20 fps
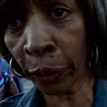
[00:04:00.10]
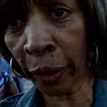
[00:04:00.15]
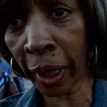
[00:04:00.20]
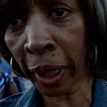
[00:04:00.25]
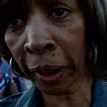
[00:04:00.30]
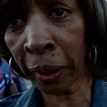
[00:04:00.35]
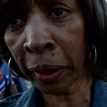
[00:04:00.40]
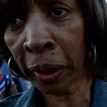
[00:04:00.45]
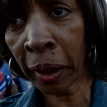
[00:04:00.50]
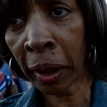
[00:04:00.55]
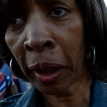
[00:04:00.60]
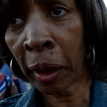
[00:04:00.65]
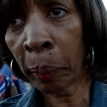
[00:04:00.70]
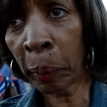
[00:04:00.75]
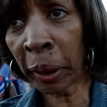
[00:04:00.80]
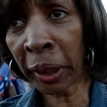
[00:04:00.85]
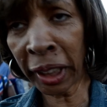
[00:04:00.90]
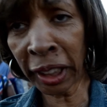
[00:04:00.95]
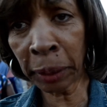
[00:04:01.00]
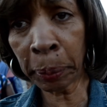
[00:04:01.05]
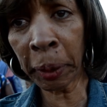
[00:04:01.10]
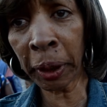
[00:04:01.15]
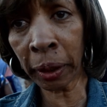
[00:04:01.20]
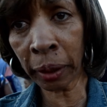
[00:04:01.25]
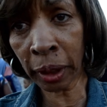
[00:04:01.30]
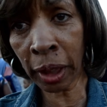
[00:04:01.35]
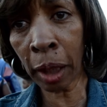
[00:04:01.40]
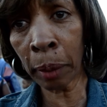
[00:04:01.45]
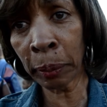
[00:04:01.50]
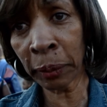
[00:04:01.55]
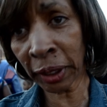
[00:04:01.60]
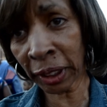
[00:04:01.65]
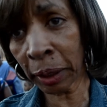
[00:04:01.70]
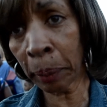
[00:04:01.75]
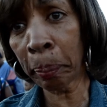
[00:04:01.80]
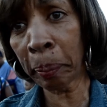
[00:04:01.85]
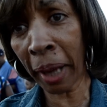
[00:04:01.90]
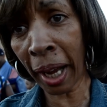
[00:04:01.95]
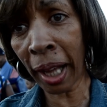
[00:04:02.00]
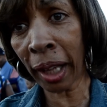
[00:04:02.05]
Gray, but he's become
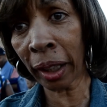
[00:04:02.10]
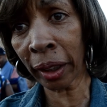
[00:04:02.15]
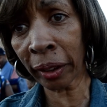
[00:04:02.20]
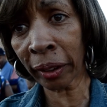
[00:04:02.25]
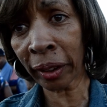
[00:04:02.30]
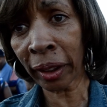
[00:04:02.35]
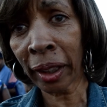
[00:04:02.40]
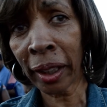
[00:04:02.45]
symbolic.